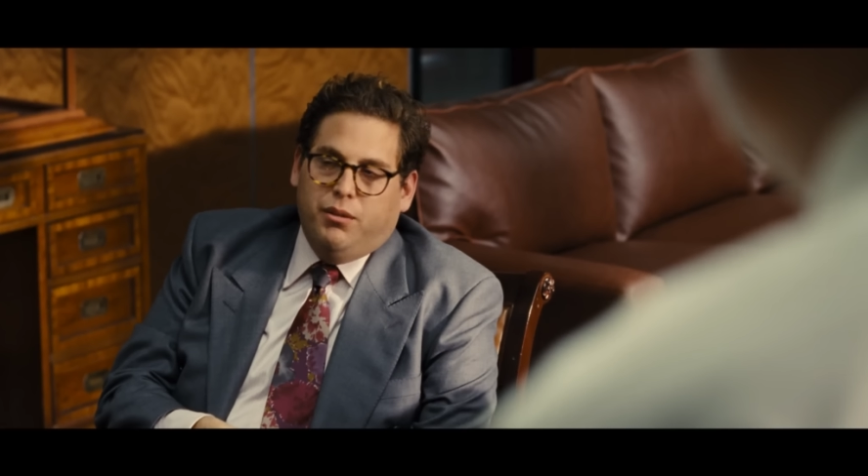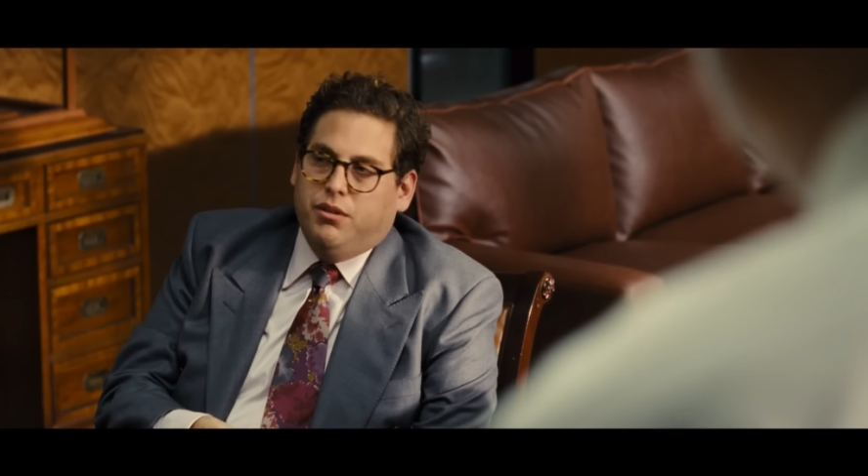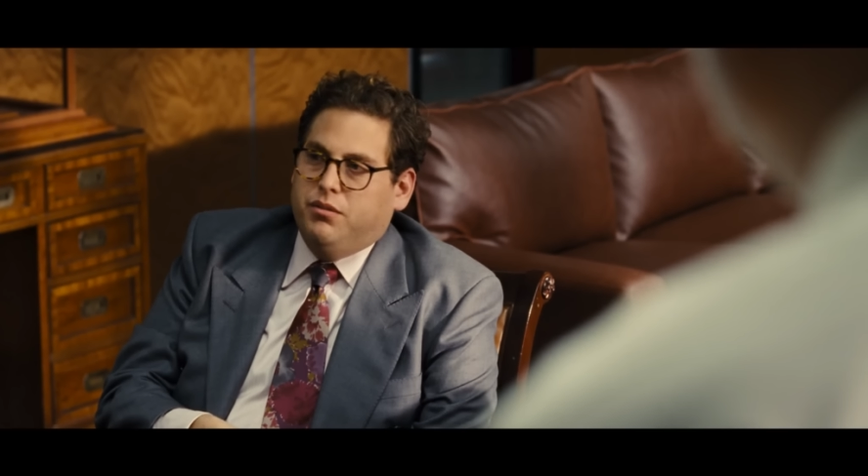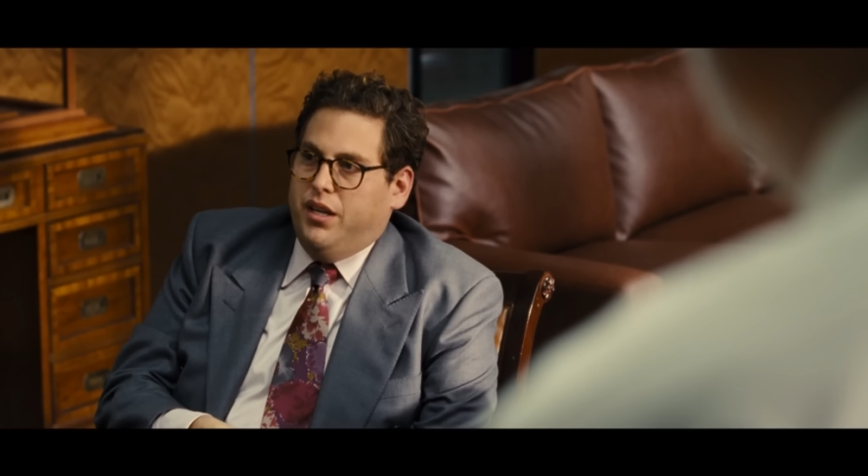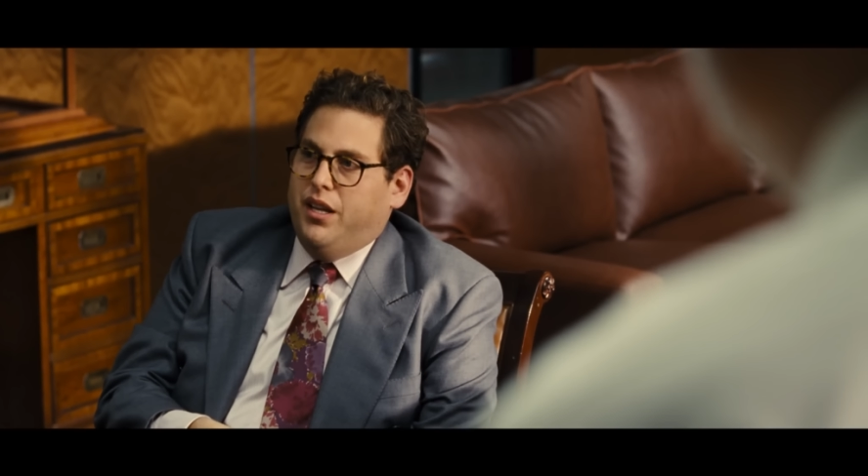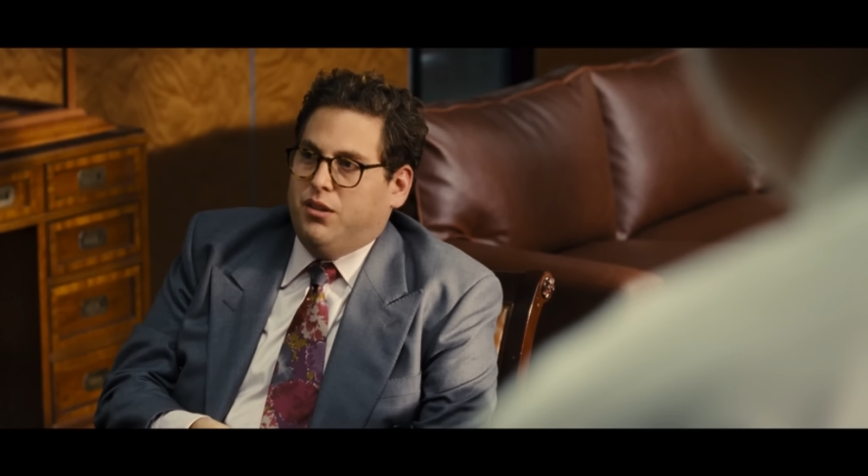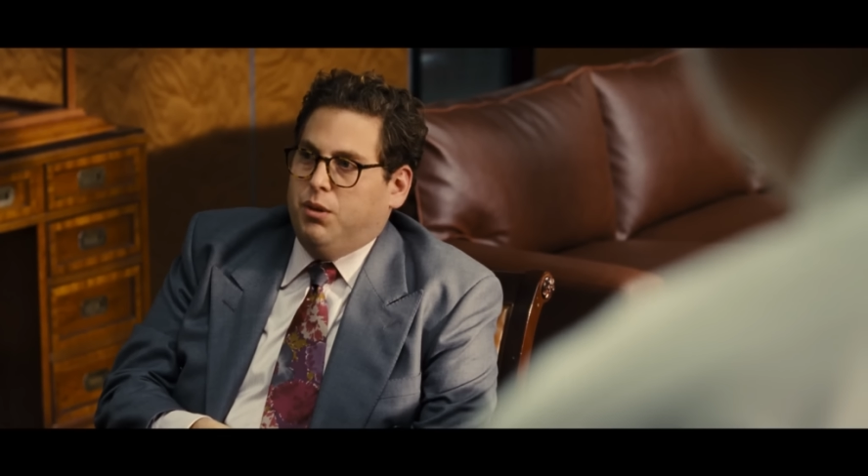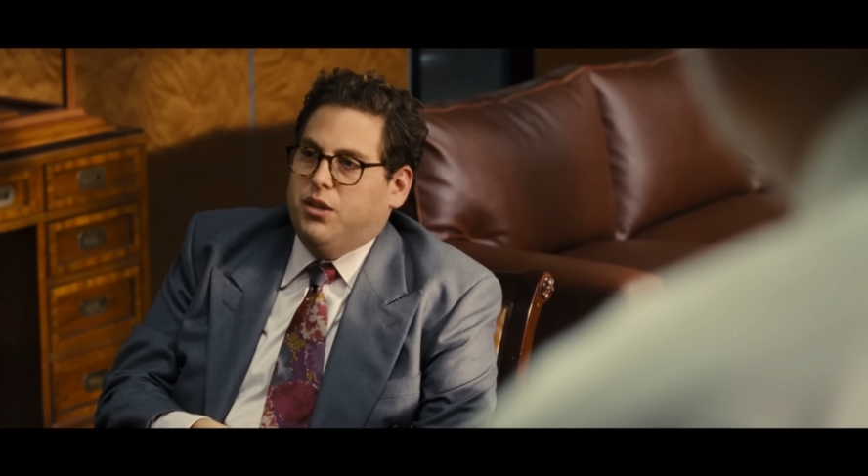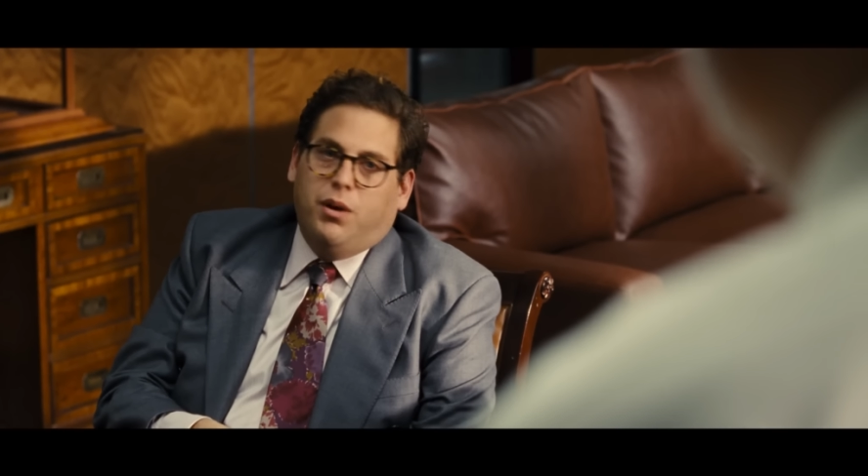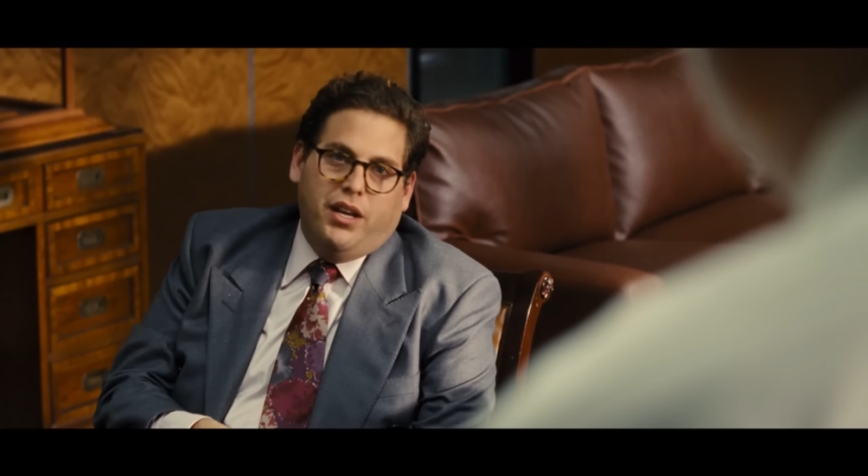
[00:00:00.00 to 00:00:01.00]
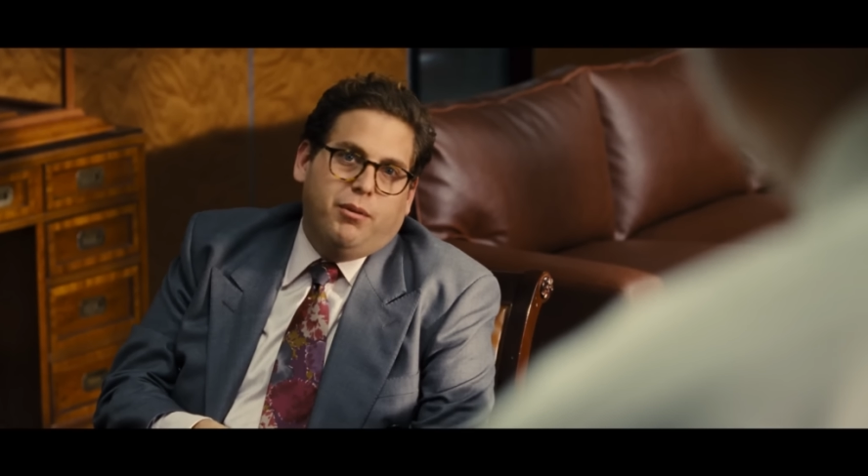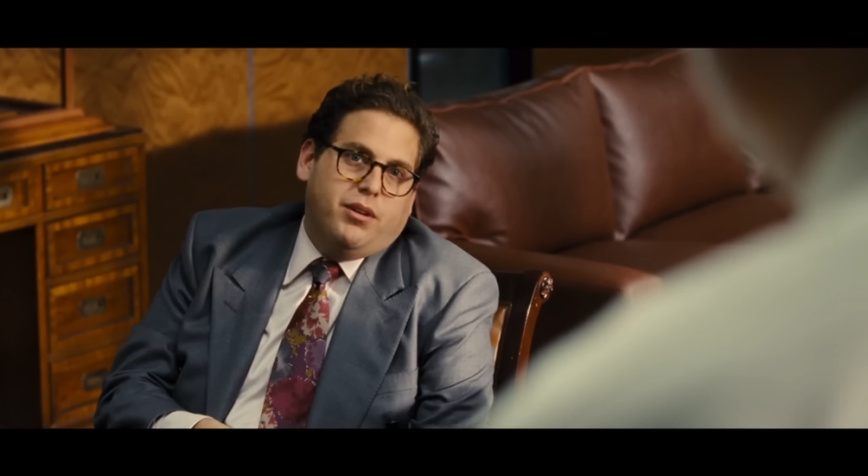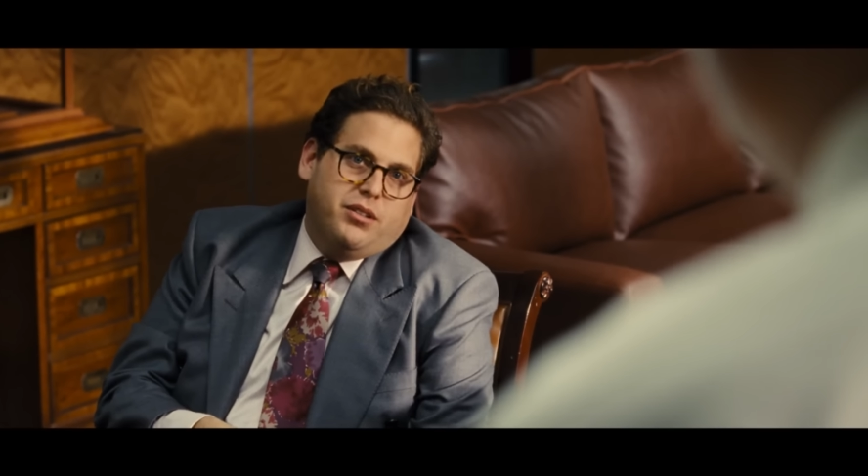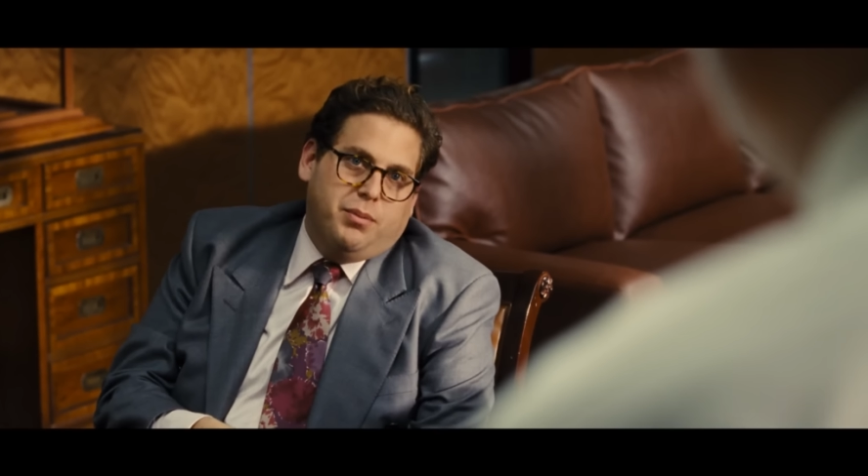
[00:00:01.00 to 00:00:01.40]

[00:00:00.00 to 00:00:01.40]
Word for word: They were there. That's why they were